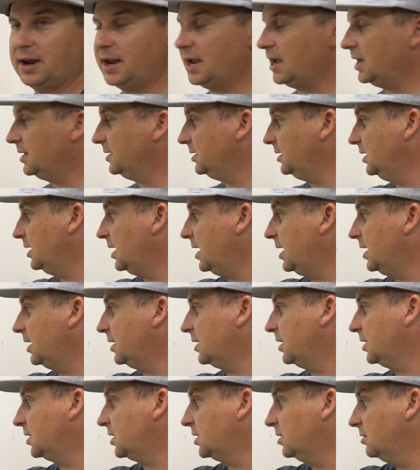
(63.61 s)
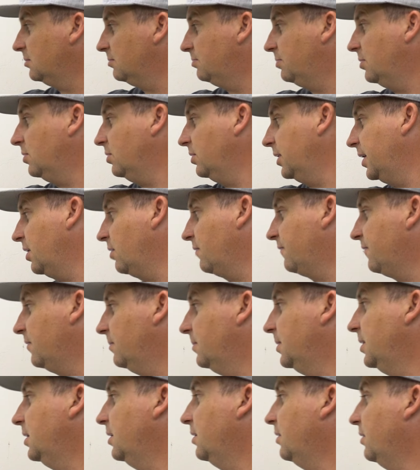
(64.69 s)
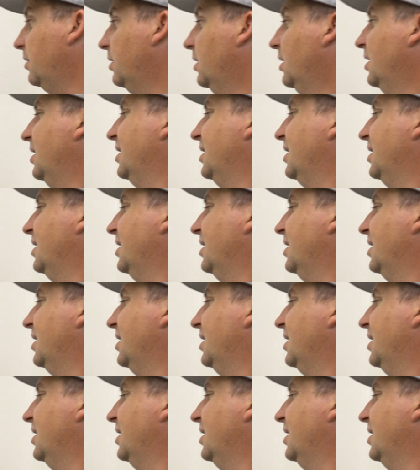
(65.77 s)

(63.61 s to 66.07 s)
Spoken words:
handy, and I can pull air from here.